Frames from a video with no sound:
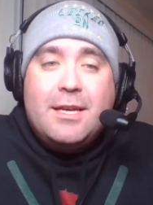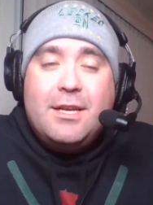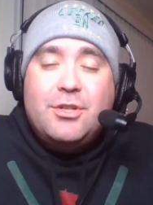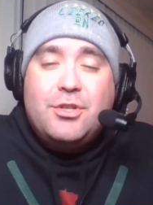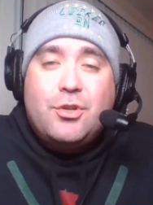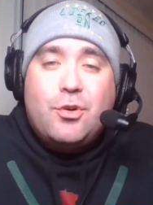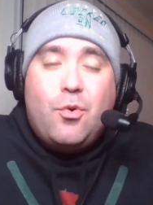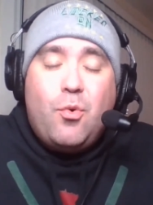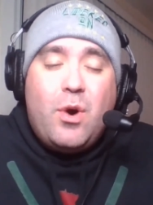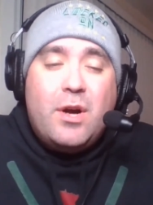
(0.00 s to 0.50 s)

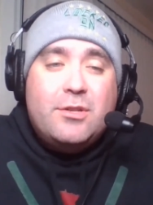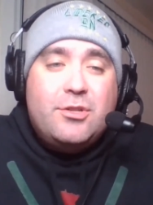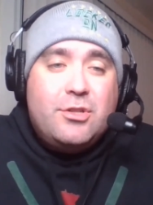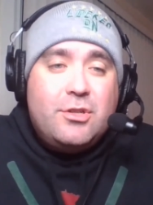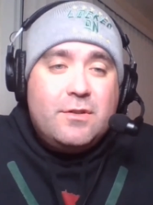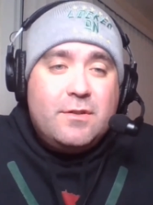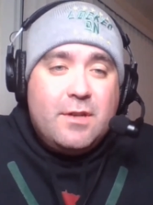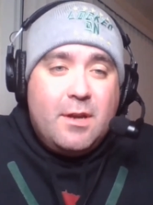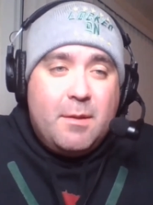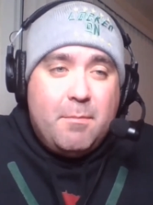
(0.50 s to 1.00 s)
Get your
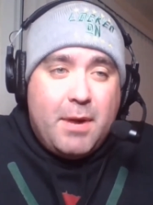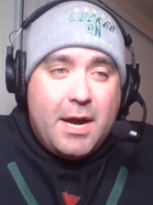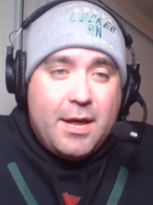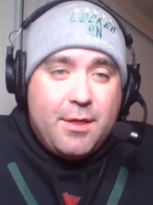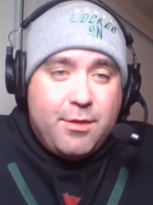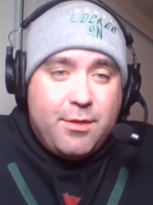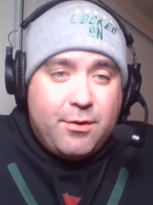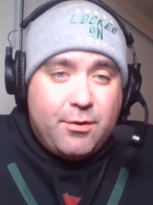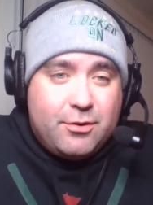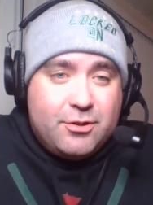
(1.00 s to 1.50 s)
questions in by
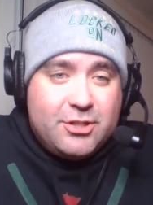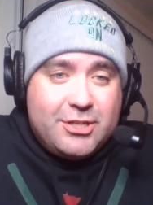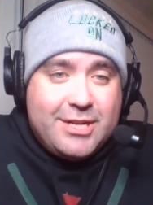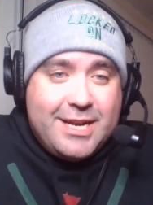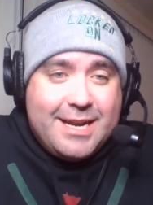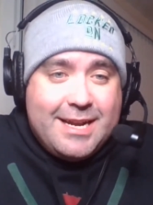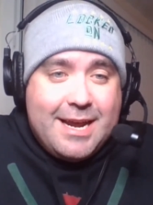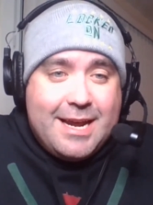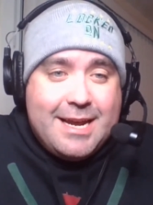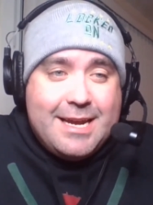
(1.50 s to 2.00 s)

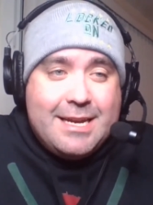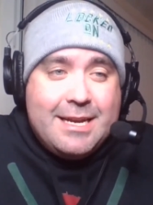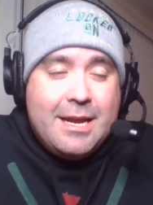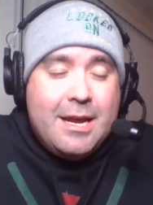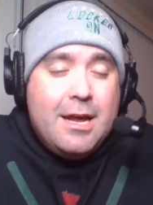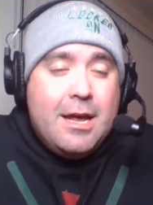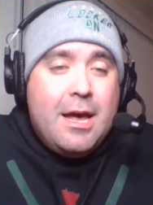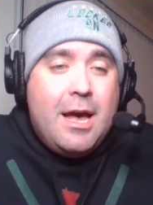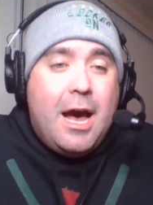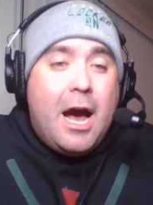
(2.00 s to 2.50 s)
Thursday night,
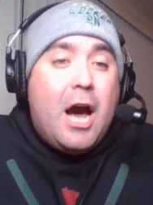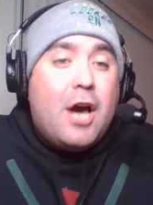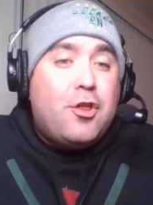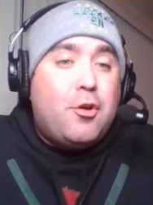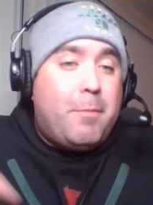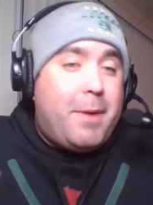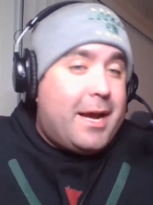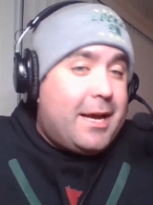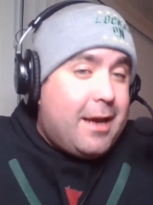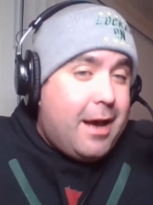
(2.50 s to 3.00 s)

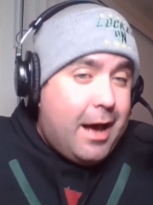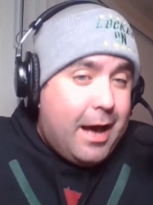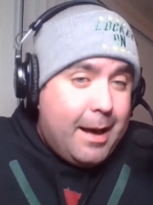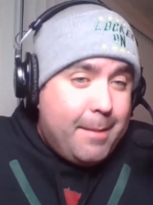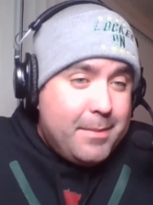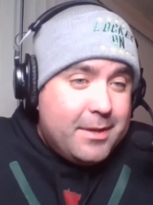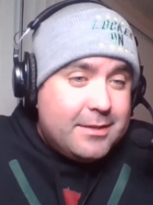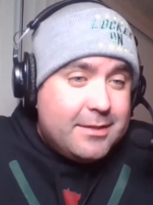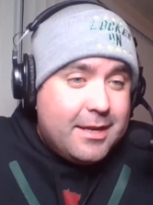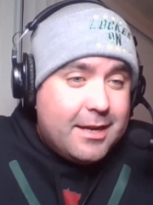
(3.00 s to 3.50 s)
either by
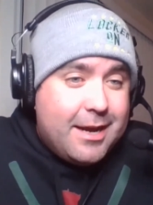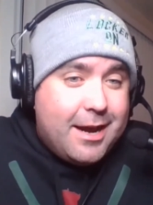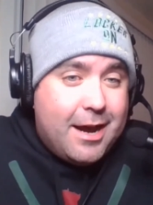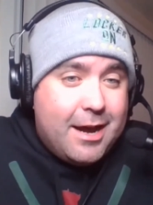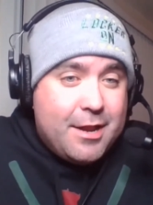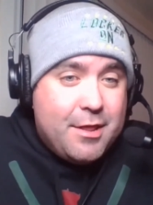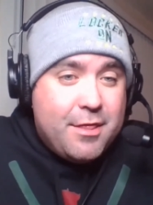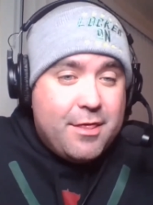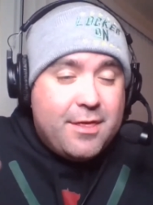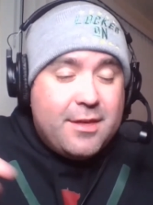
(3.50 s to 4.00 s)
commenting
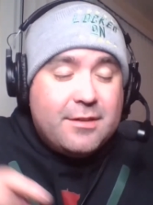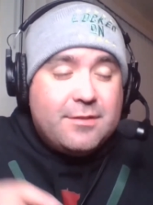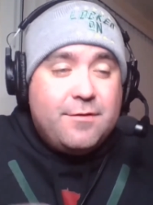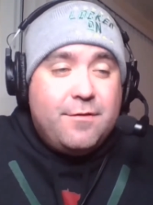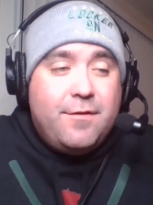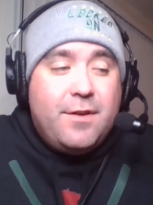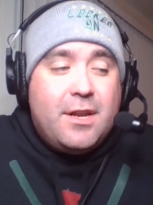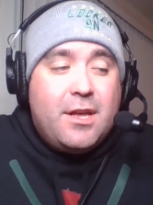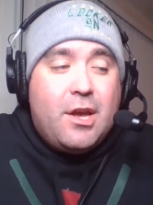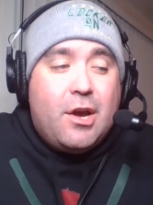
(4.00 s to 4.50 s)
on this
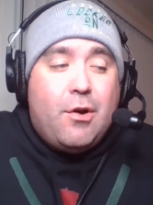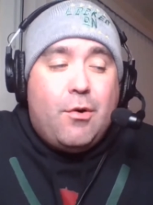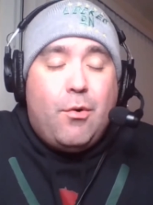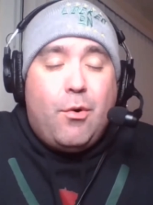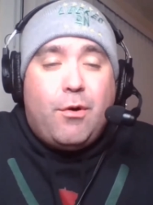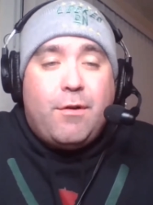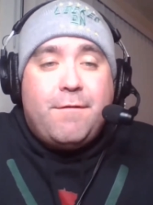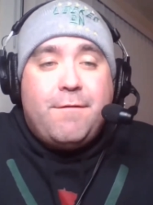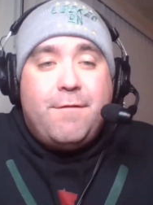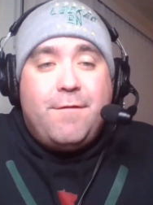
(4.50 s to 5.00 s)
video
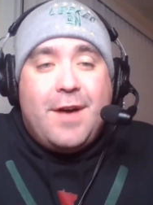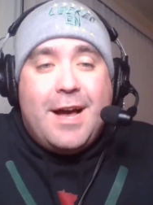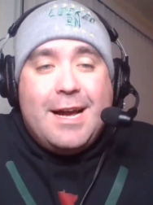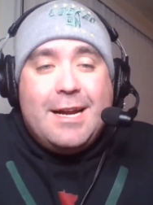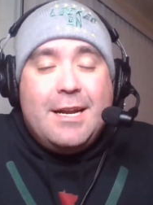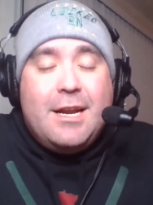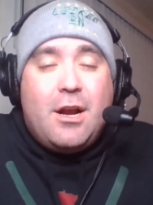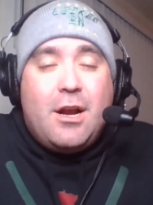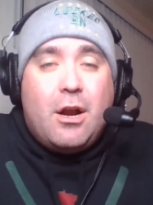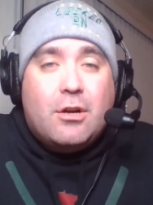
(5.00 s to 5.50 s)
or
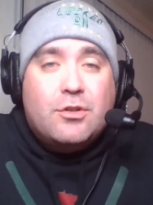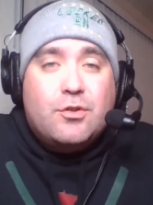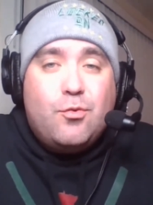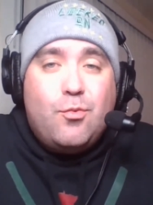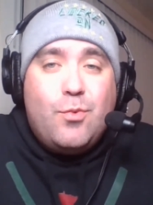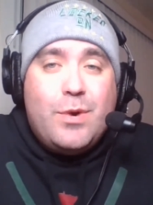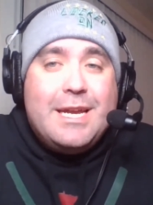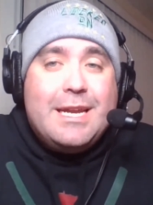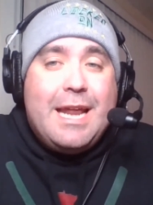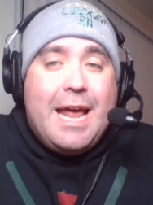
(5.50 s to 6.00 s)
finding our
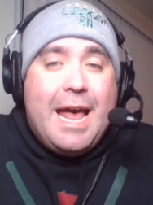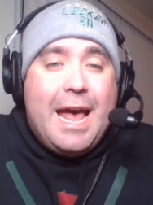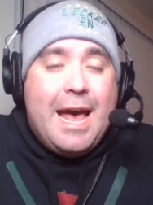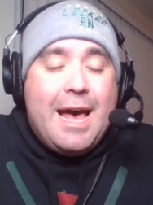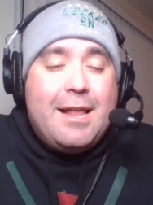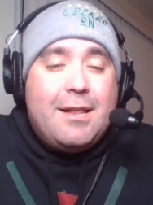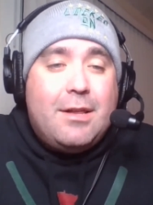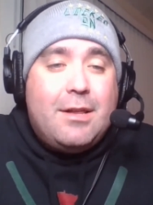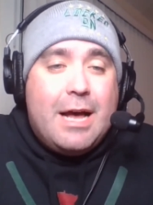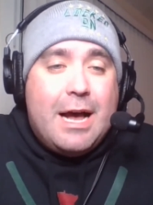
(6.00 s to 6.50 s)
tweet
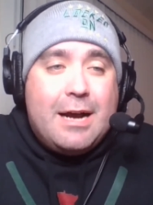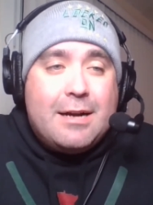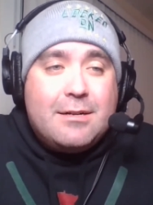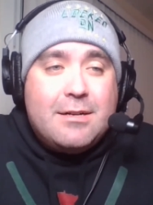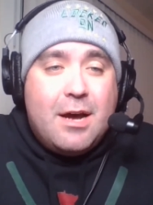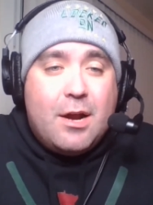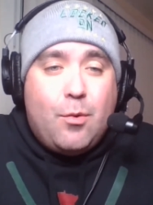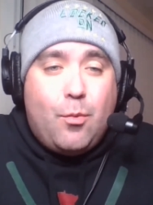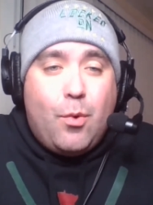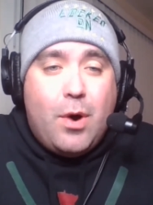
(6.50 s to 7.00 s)
at Locked
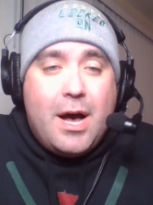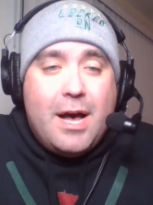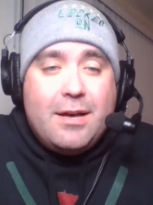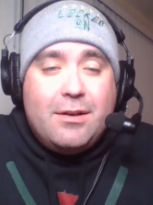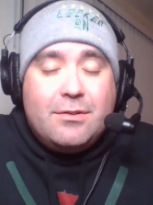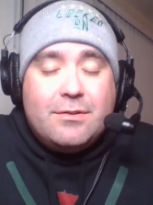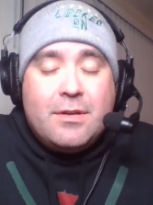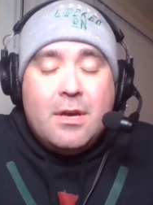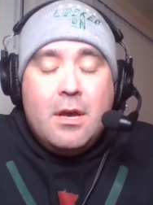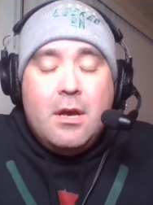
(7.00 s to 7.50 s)
On Wild.